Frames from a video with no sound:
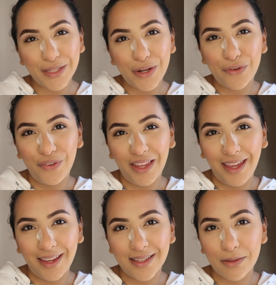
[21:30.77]
I don't feel
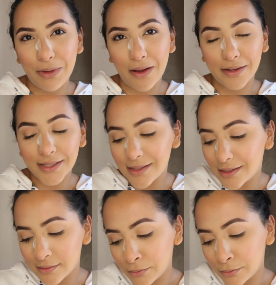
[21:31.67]
like it, to be honest. Right.